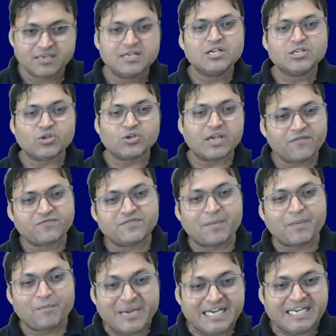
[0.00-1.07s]
So if the
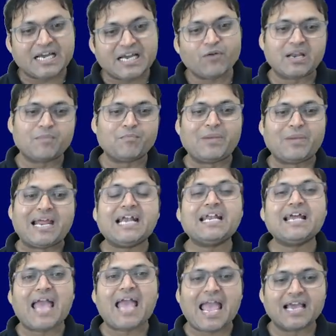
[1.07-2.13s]
beta 1 blade
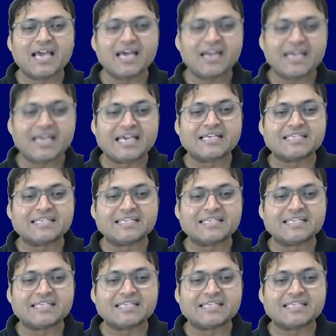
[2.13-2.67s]
angle is